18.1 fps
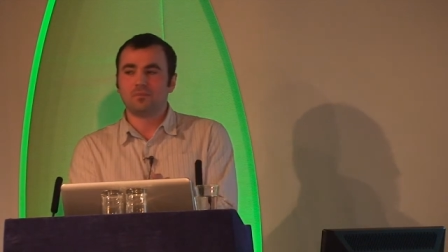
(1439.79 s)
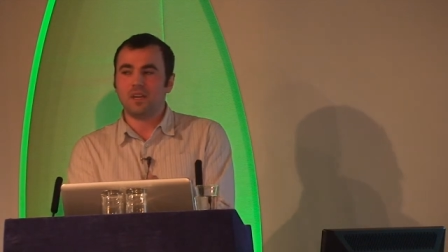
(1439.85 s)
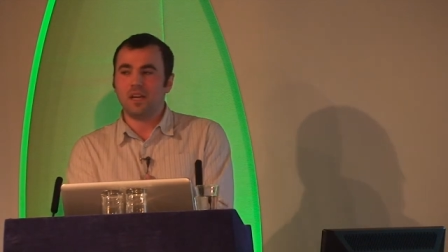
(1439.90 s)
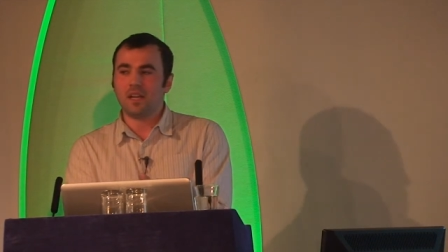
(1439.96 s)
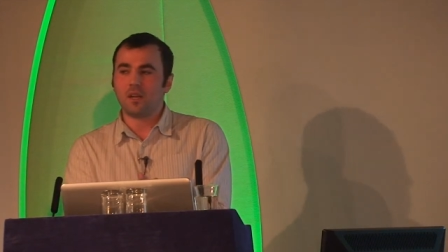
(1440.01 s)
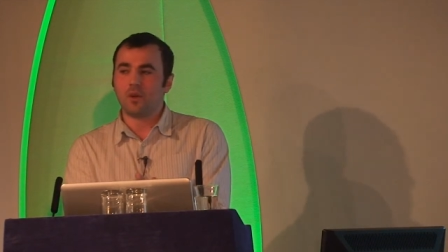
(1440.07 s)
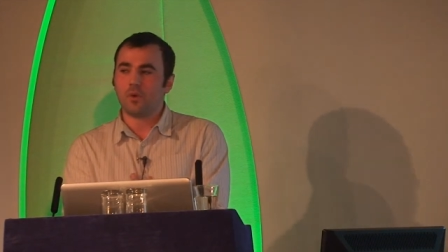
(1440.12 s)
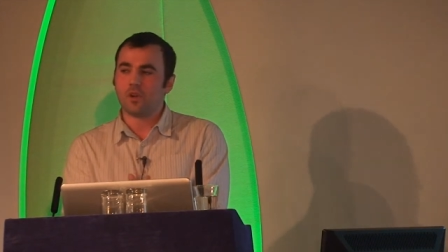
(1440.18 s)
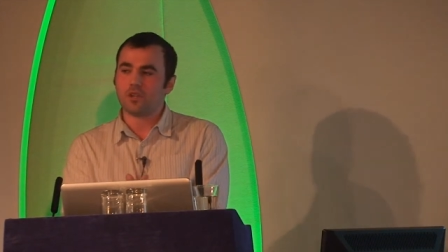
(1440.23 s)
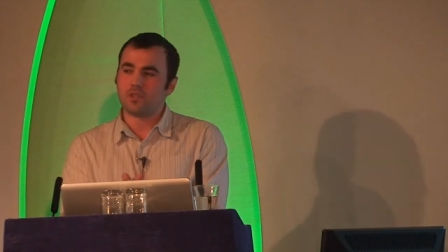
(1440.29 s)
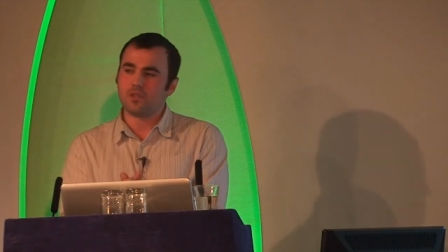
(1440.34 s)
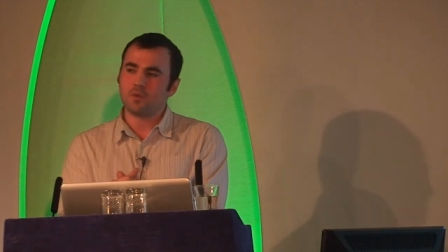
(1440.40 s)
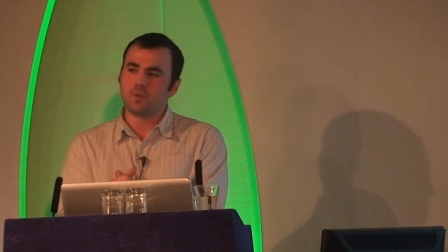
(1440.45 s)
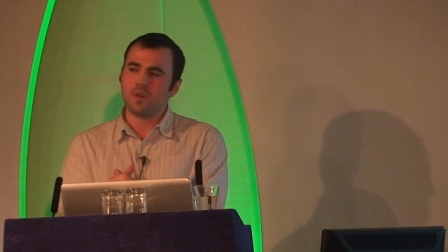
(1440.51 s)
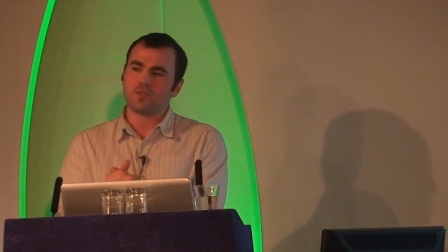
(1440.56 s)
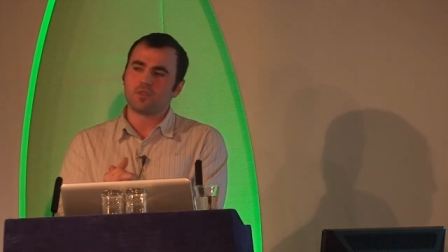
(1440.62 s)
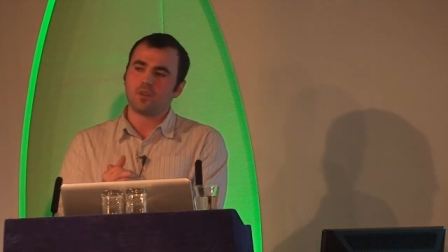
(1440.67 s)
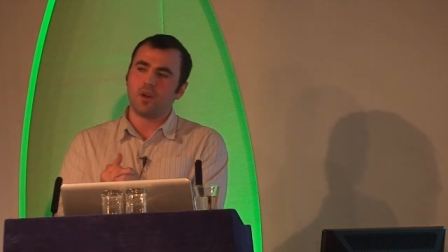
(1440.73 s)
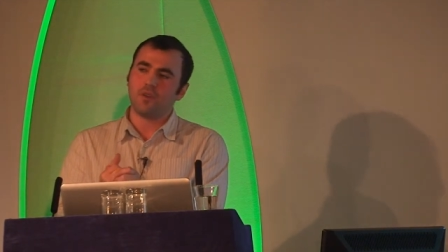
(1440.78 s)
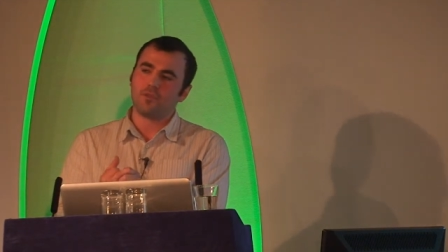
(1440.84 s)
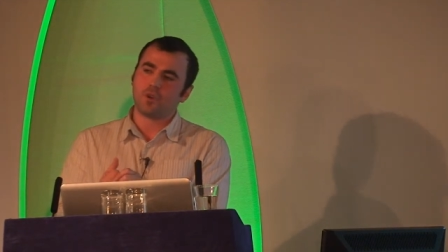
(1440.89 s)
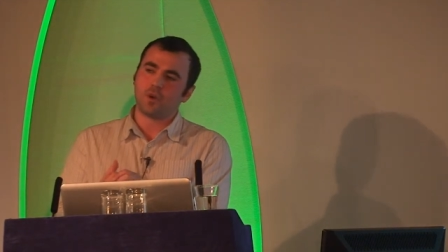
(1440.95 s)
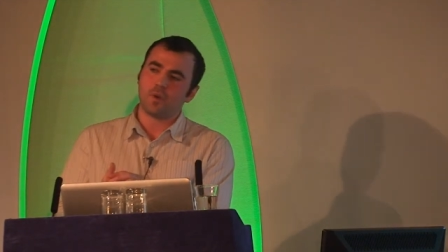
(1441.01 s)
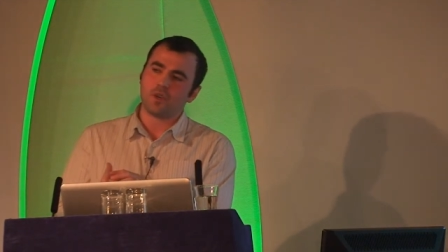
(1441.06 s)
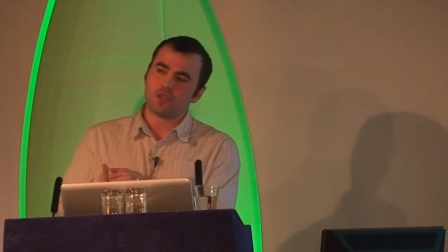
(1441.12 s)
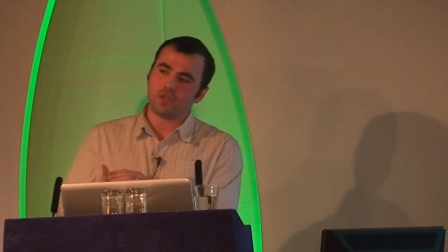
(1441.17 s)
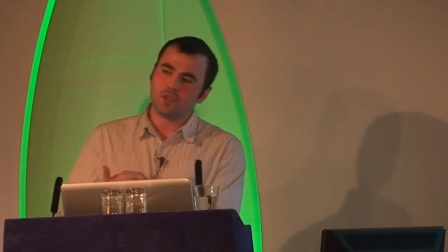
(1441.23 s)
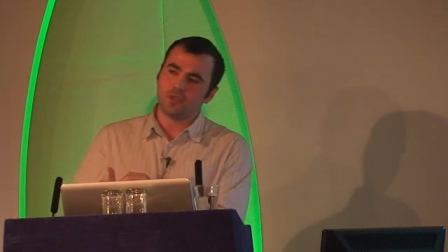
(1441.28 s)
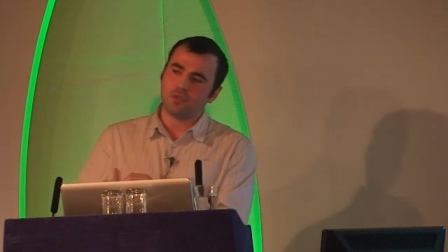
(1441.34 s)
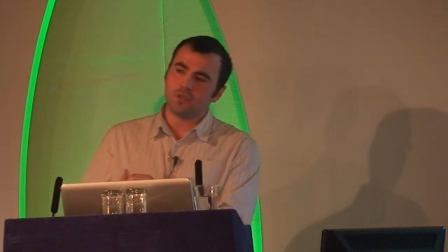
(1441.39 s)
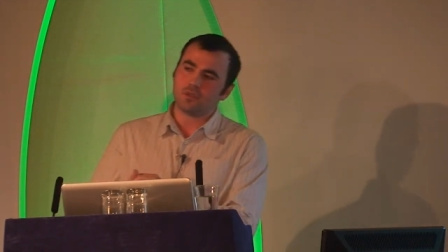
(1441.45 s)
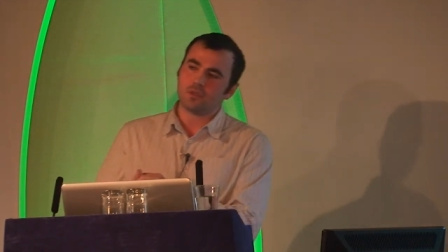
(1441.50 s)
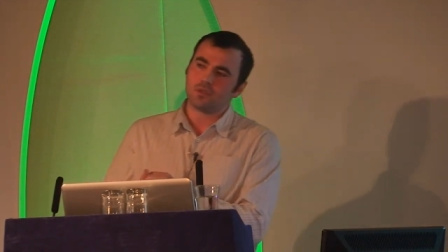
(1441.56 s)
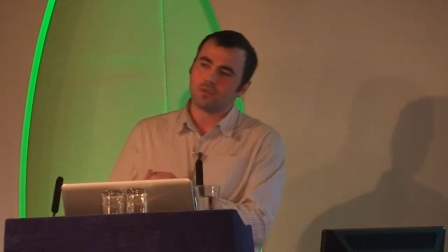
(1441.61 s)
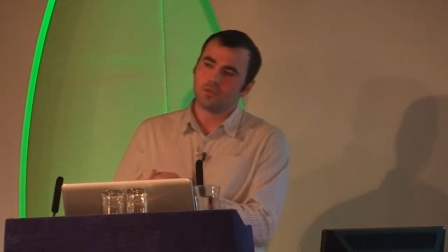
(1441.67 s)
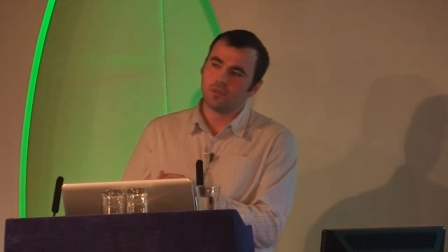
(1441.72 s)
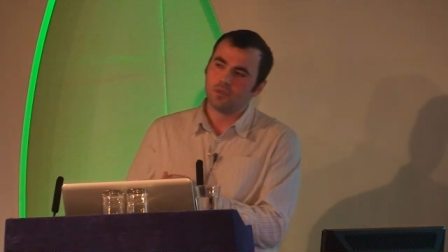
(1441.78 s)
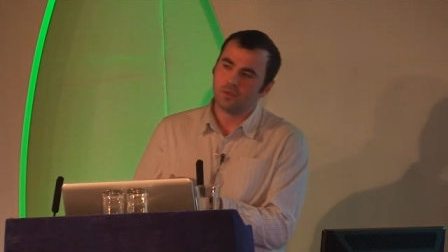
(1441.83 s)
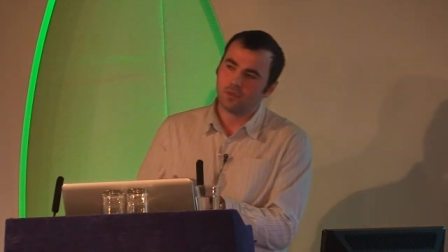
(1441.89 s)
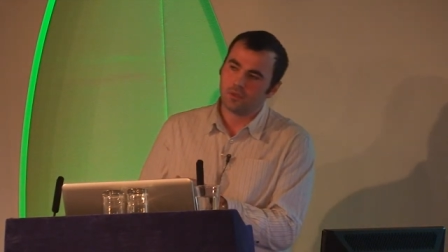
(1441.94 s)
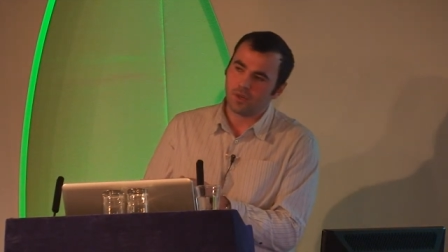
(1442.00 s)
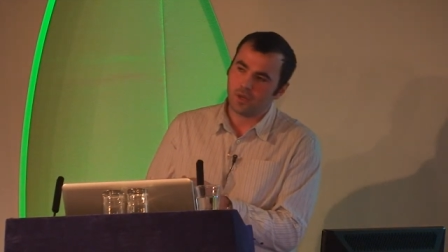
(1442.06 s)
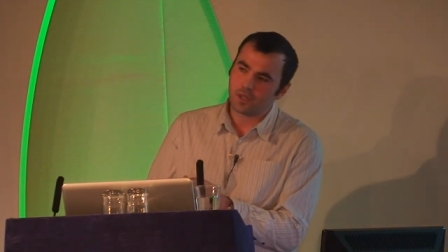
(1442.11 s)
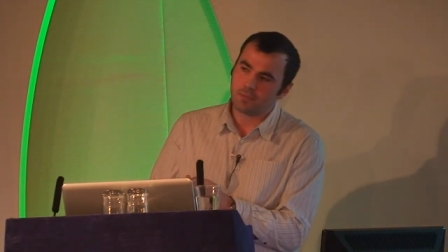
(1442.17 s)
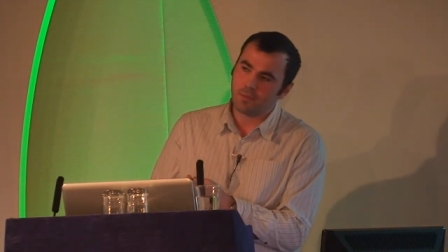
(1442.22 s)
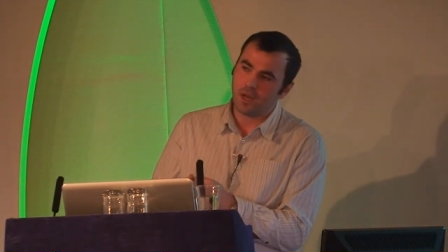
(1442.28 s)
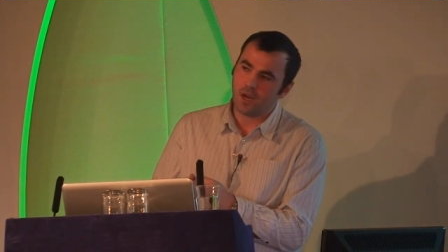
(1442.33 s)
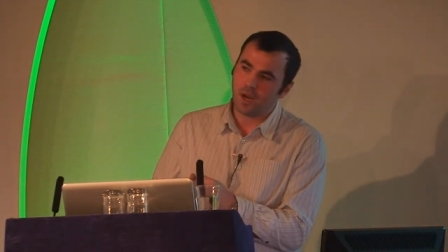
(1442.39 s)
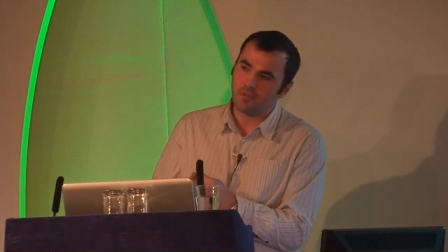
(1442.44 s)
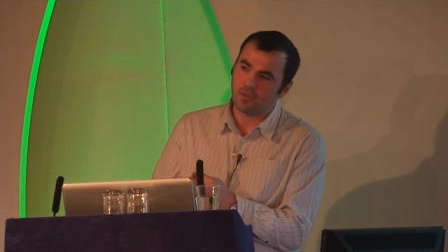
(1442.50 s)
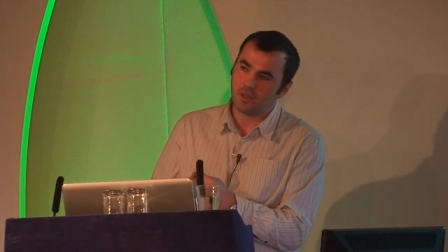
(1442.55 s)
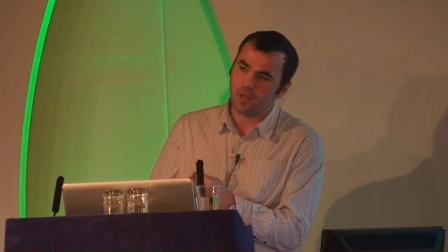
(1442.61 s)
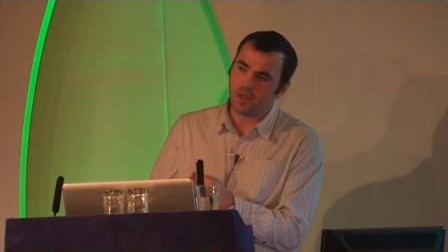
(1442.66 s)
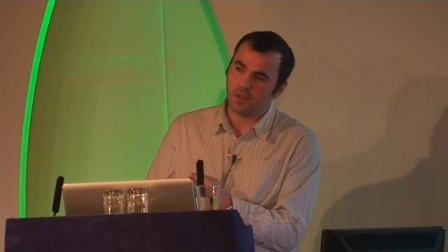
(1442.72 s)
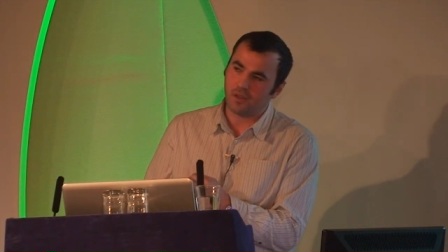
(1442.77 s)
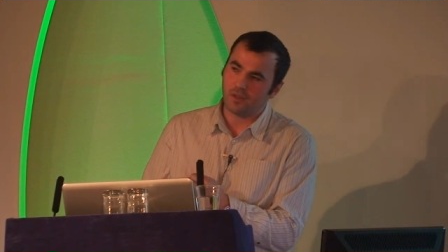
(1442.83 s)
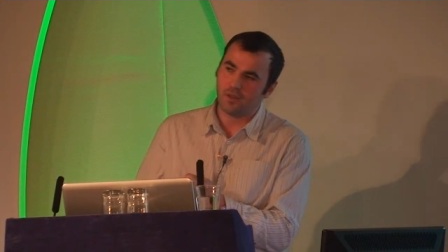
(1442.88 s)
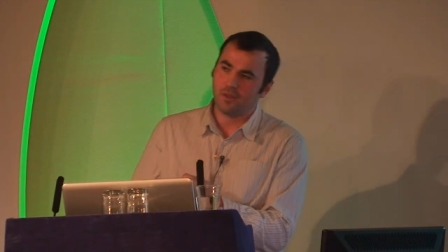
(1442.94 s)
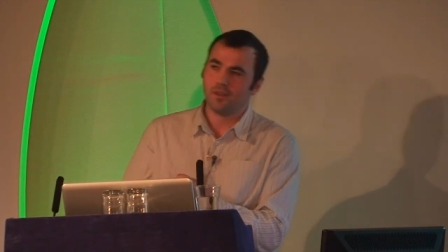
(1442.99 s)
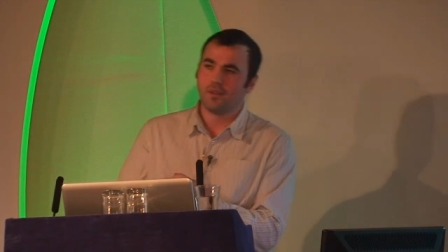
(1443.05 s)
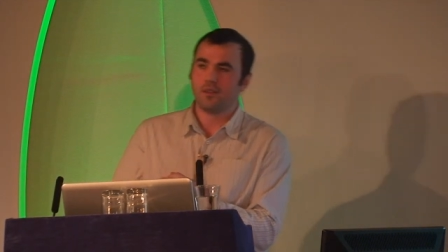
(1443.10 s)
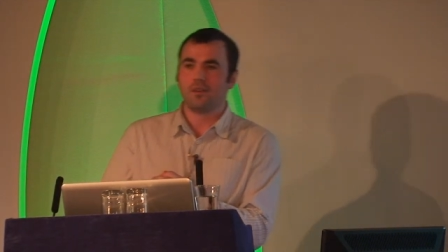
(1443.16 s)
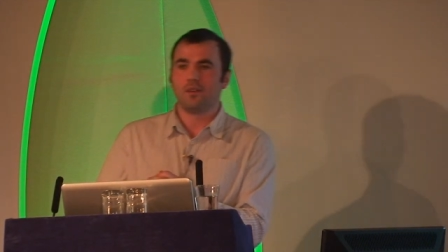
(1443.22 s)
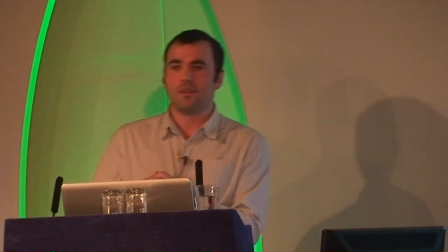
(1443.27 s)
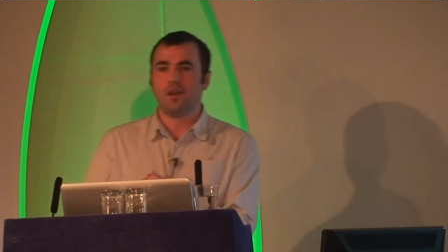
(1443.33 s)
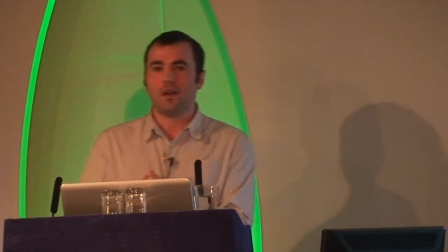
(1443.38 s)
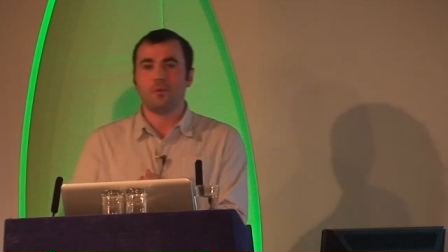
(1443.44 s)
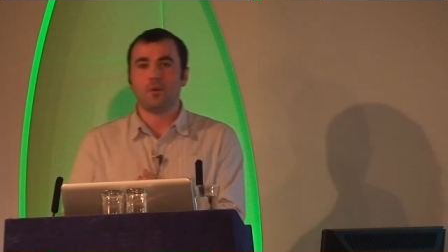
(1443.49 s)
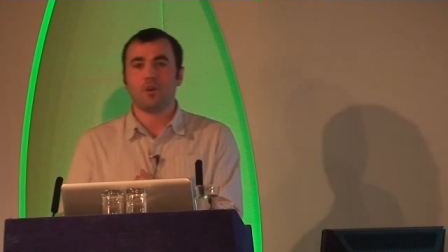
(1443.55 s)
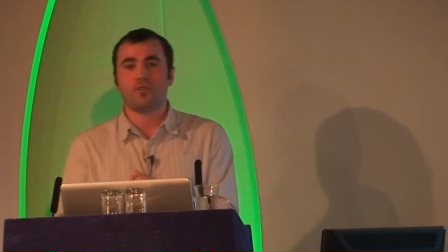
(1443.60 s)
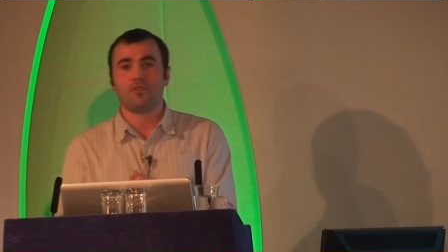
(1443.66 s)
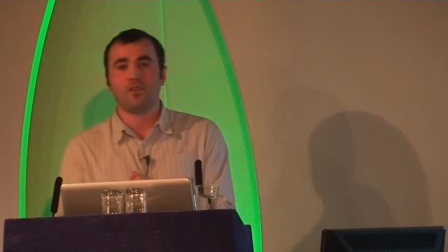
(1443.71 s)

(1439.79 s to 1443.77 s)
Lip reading: Any questions? Do we have time for questions? Nice man over there. 5 minutes. We've got